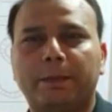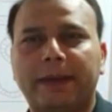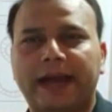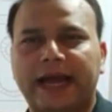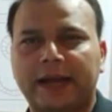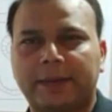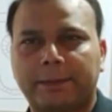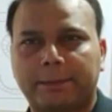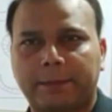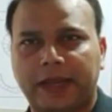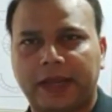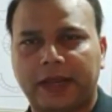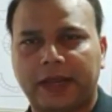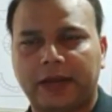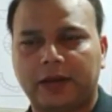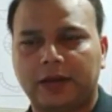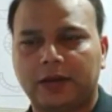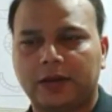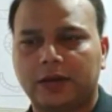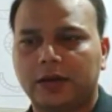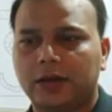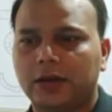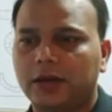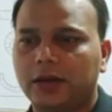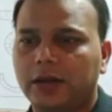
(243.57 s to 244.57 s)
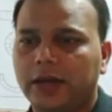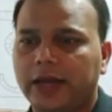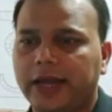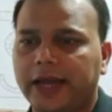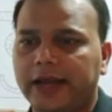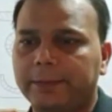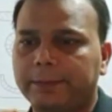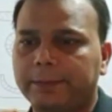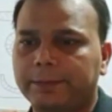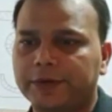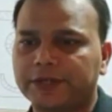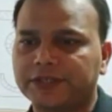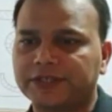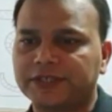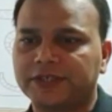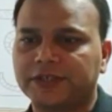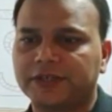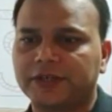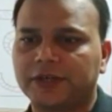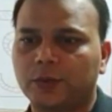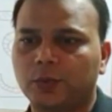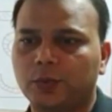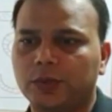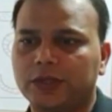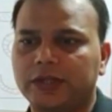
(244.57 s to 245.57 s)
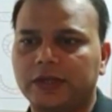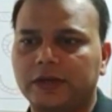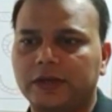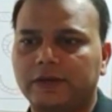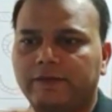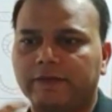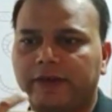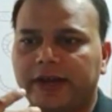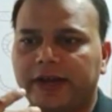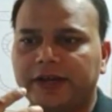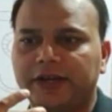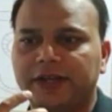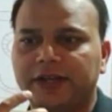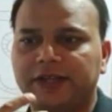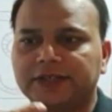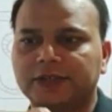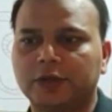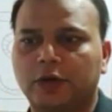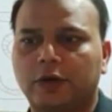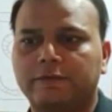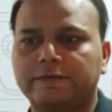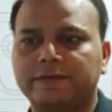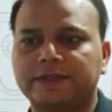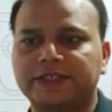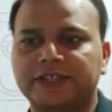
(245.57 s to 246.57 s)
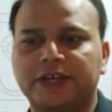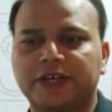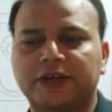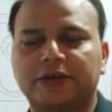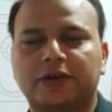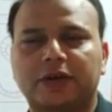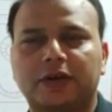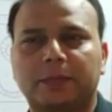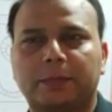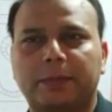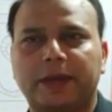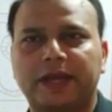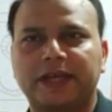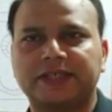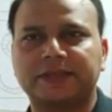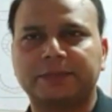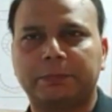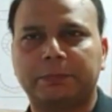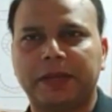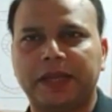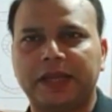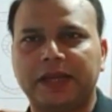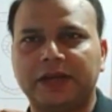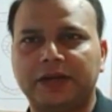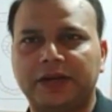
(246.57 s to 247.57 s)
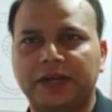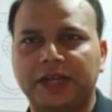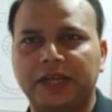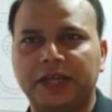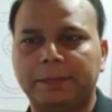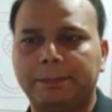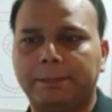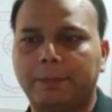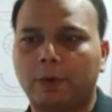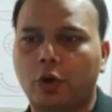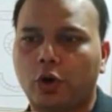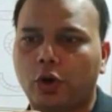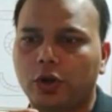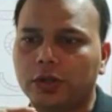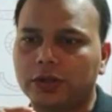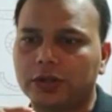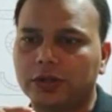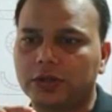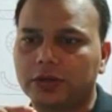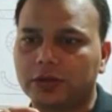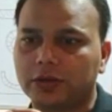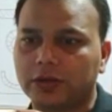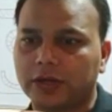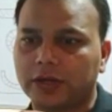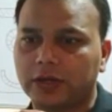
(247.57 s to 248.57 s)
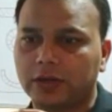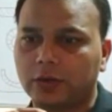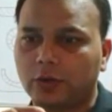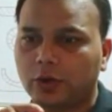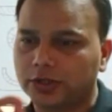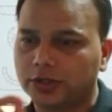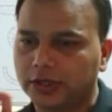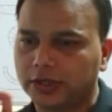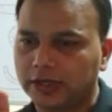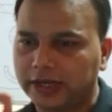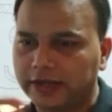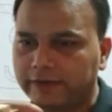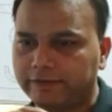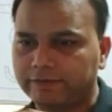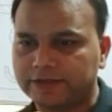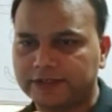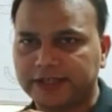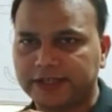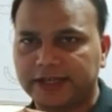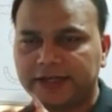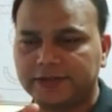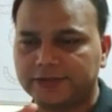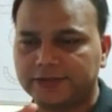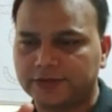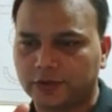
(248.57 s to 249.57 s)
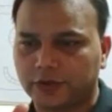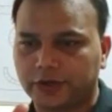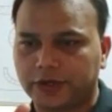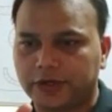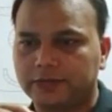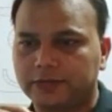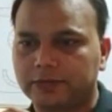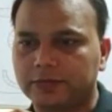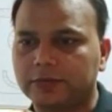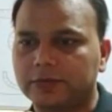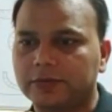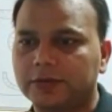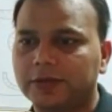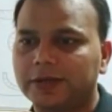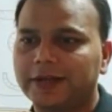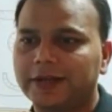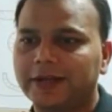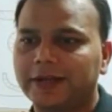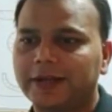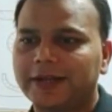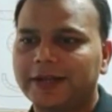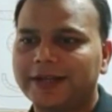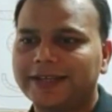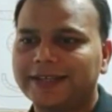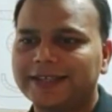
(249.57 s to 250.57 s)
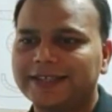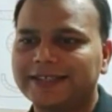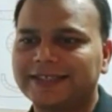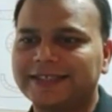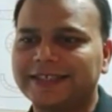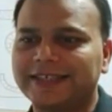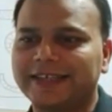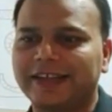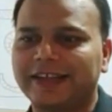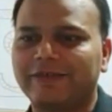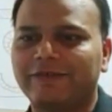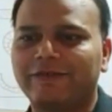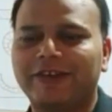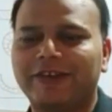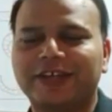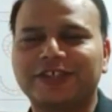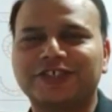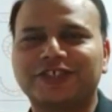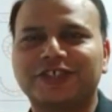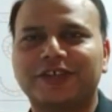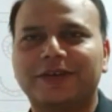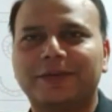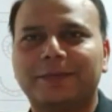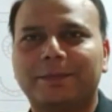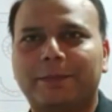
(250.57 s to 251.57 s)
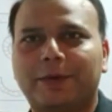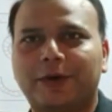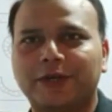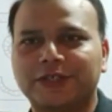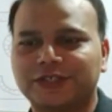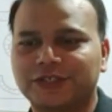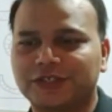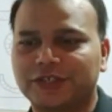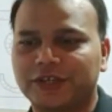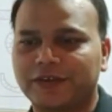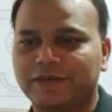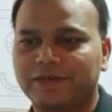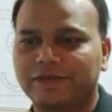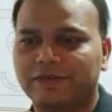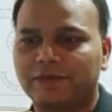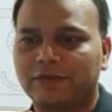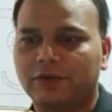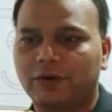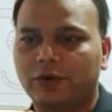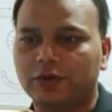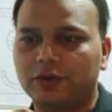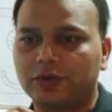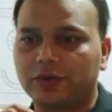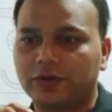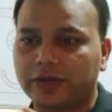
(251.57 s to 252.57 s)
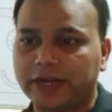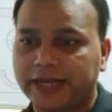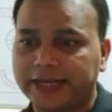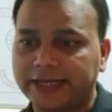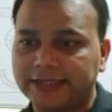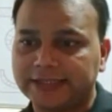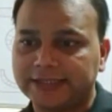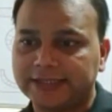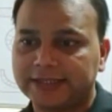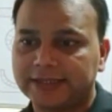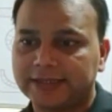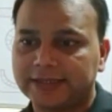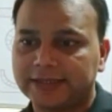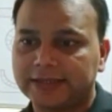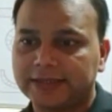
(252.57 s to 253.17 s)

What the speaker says: back pain and presented with the findings of sacral base being deep on the left side, sitting flexion positive on the right,